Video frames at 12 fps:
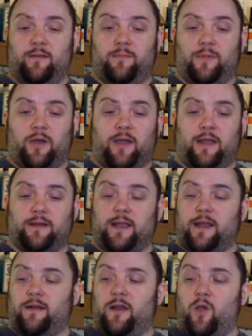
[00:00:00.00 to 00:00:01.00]
but I actually
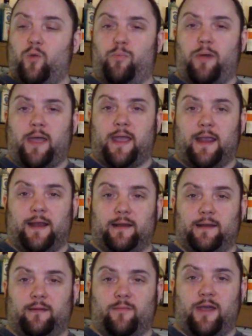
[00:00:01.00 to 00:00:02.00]
had no pain
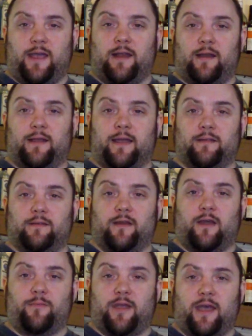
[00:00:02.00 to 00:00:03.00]
in my hand at the
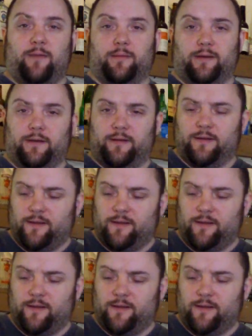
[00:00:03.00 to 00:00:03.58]
time it happened.